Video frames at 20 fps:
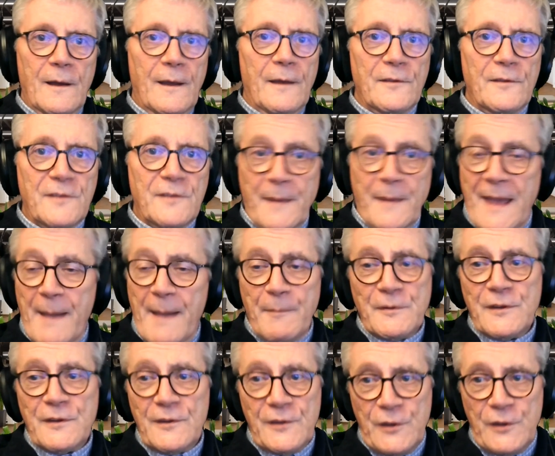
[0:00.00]
something
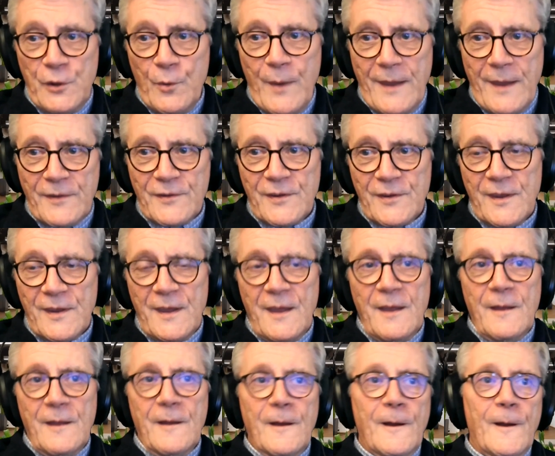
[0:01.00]
happened in the US
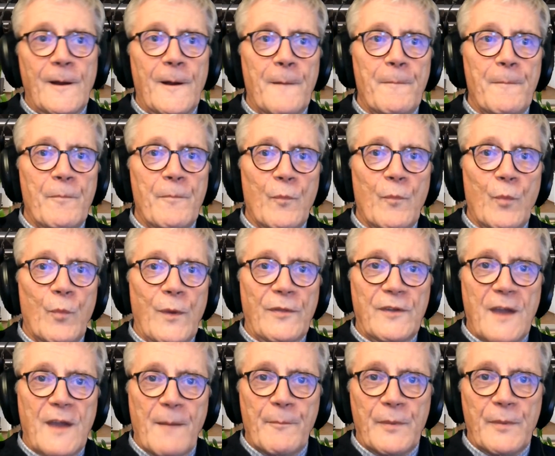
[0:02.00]

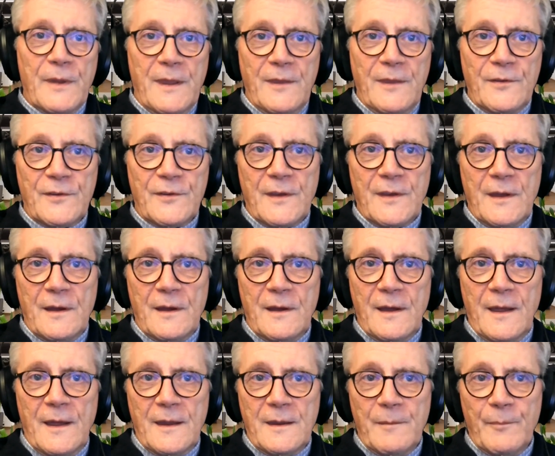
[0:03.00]
with companies
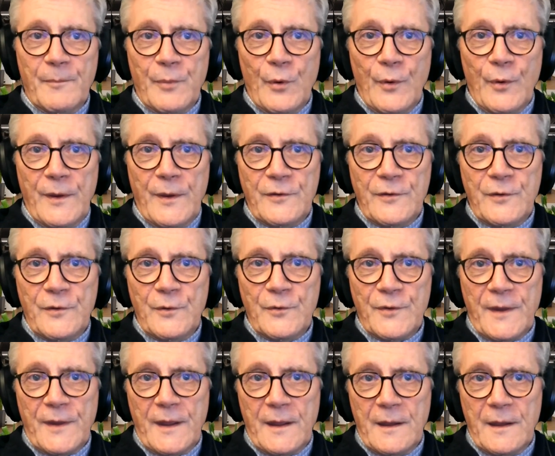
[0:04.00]
and employees
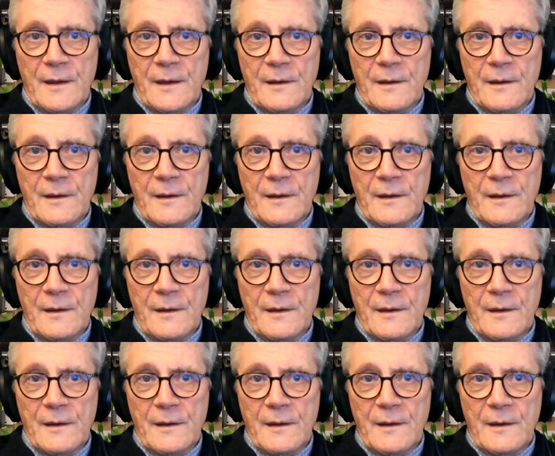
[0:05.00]
using